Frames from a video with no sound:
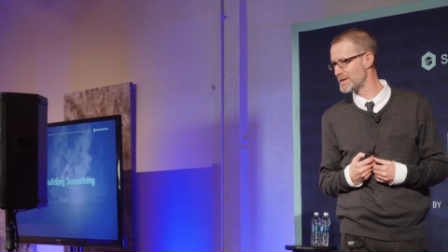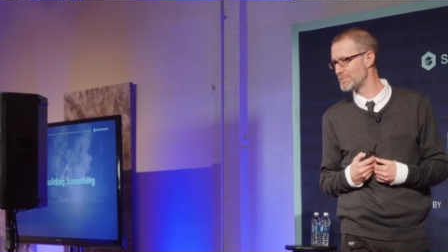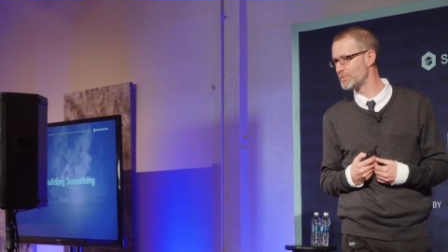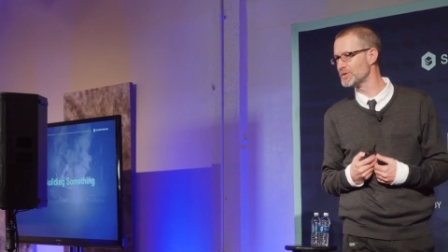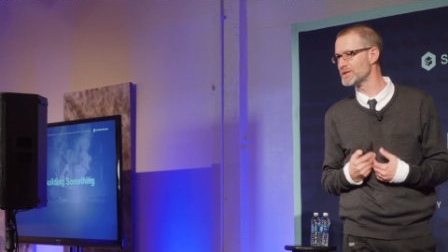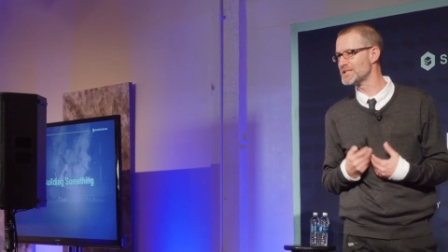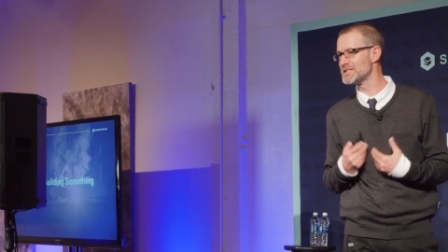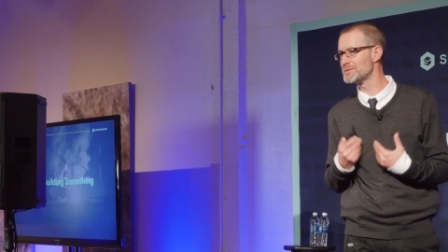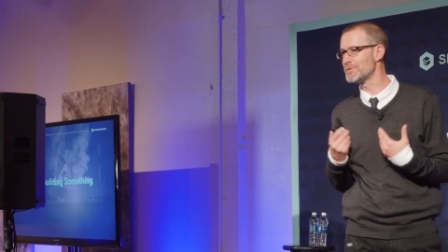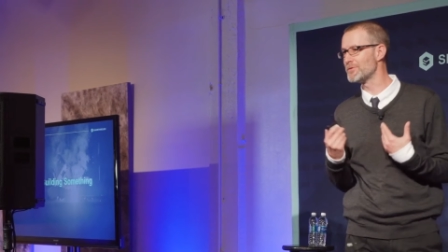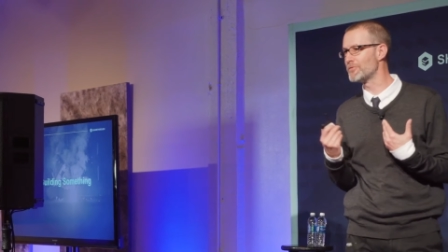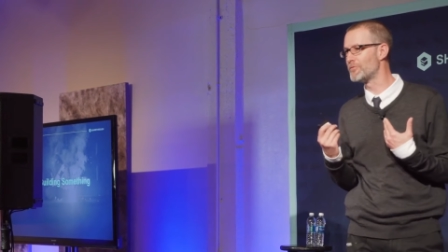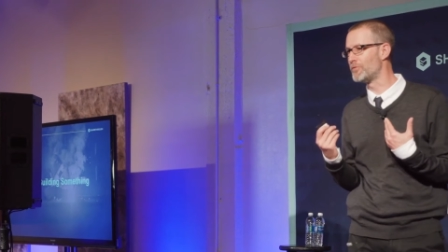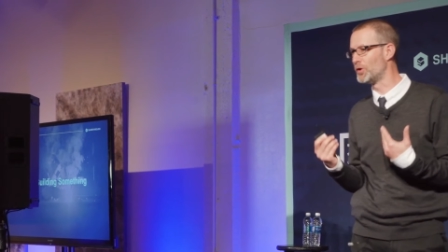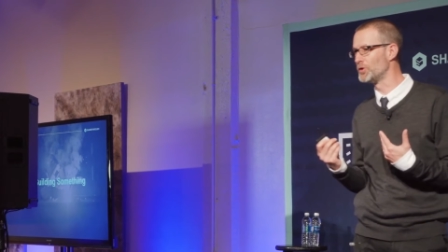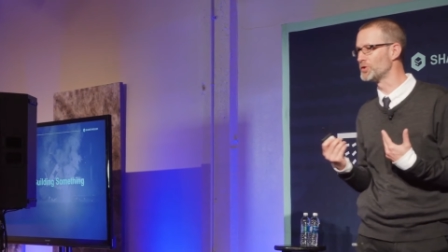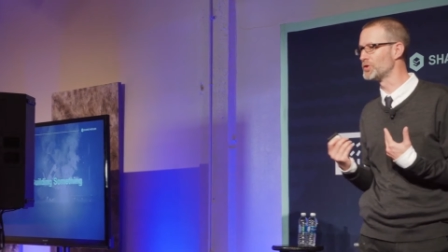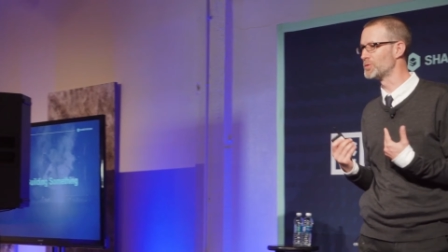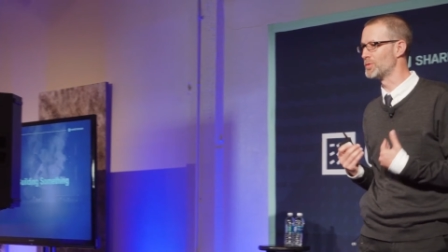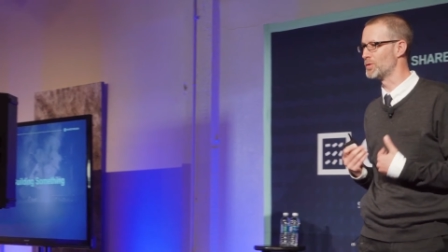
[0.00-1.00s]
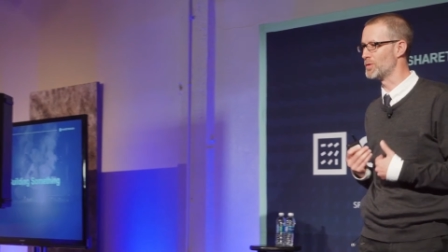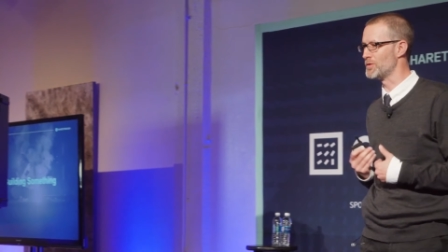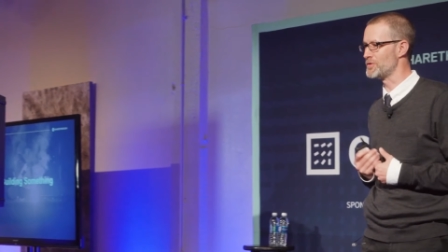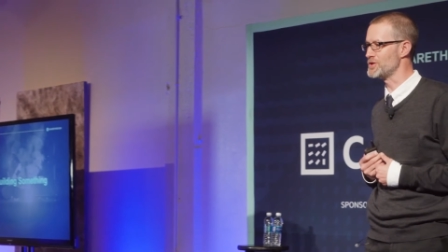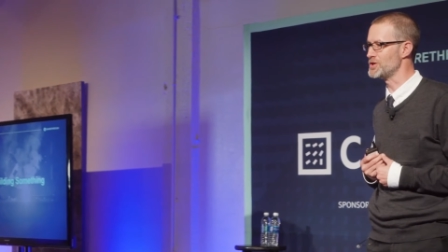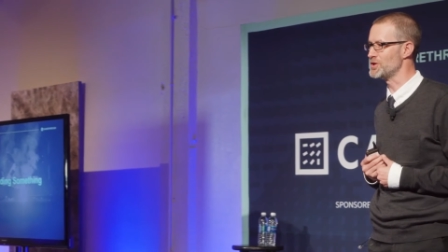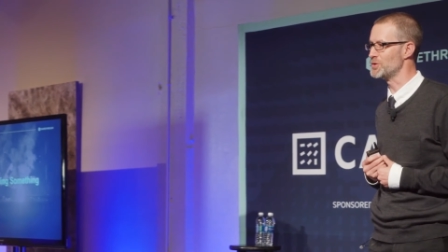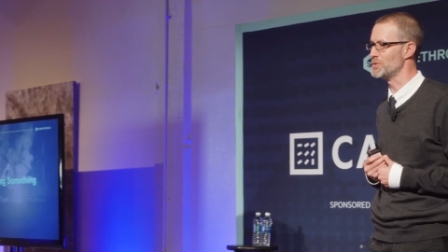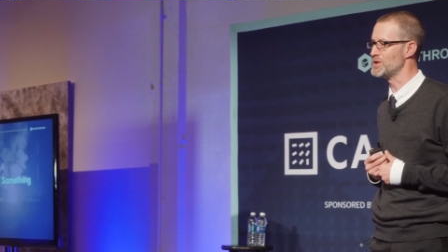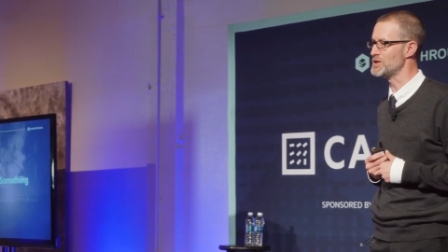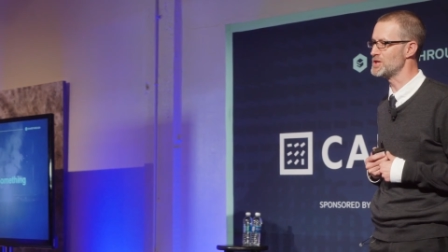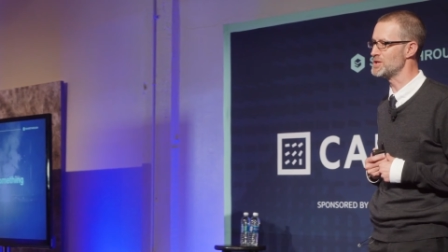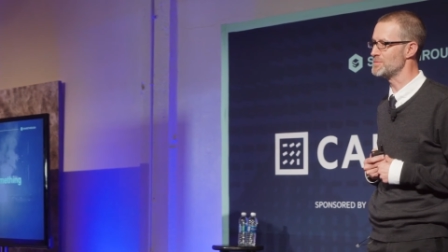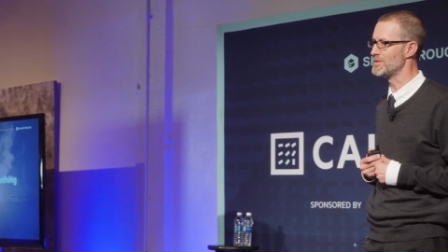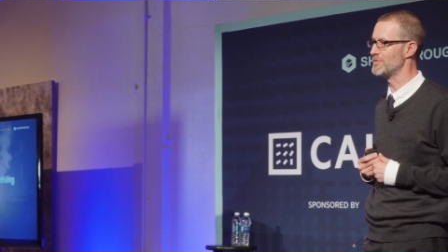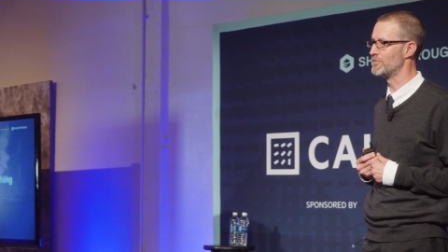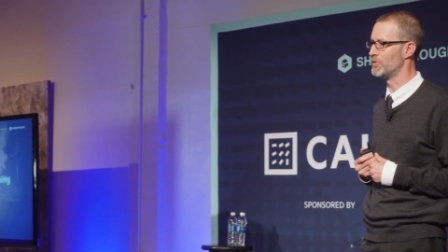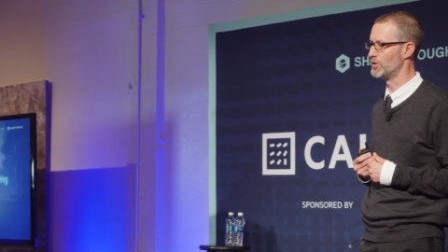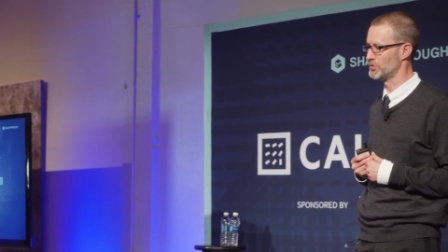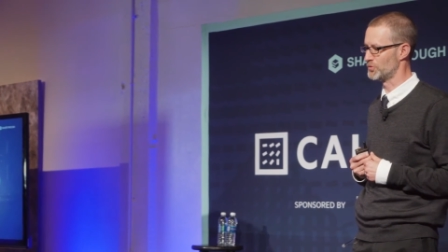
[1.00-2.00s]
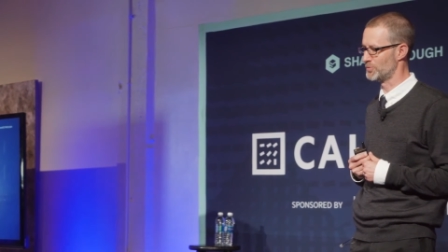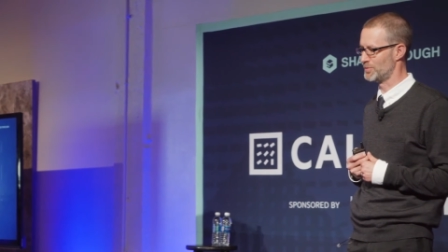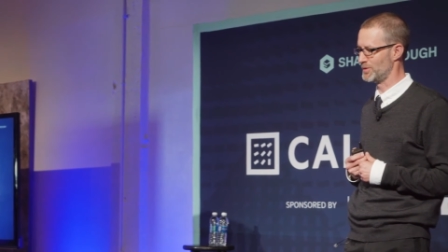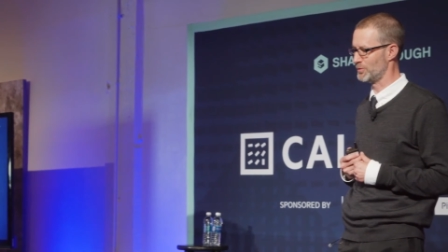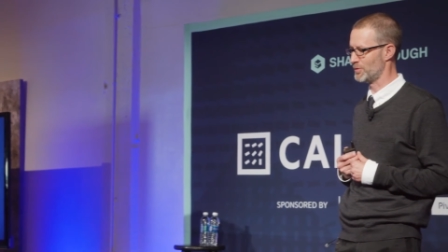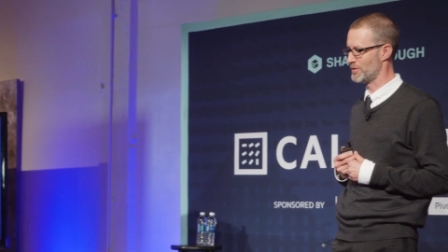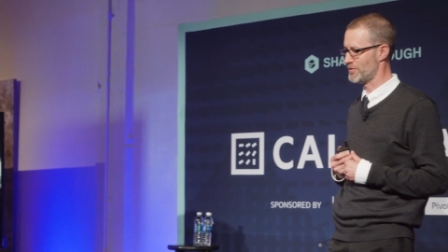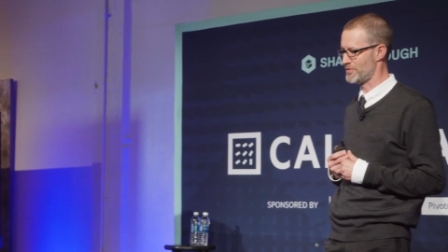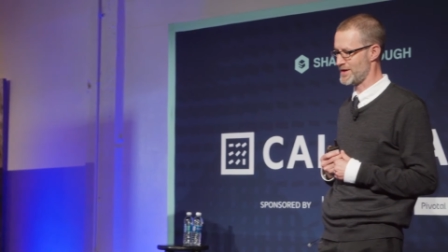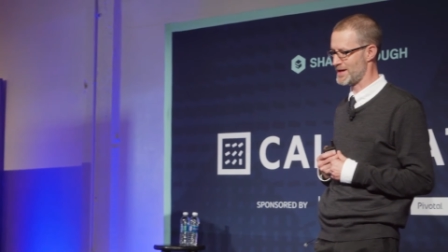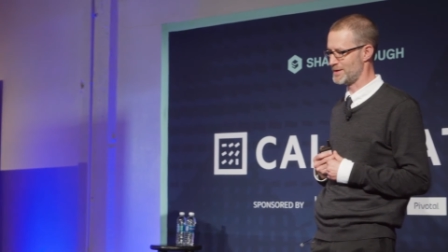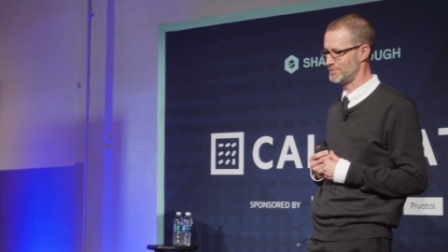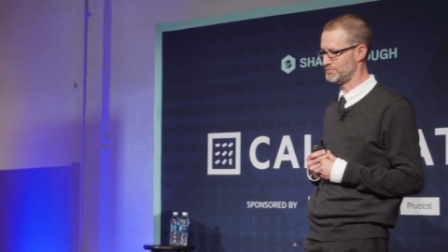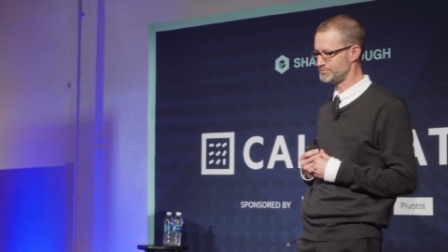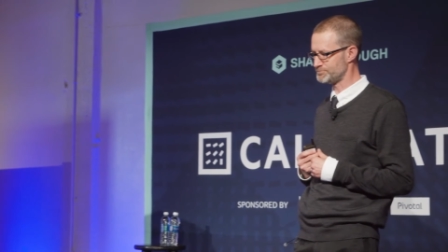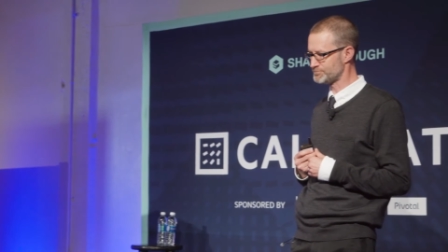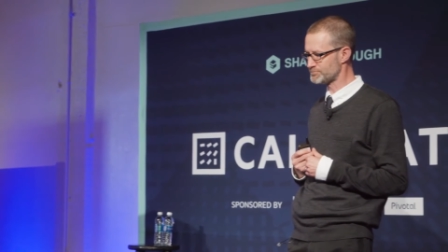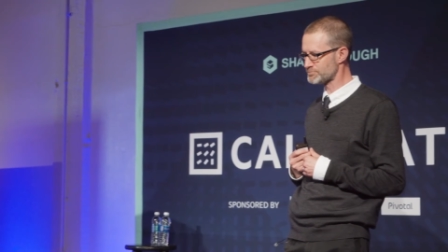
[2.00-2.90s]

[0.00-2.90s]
People need to be vulnerable with you. You need to be vulnerable with them.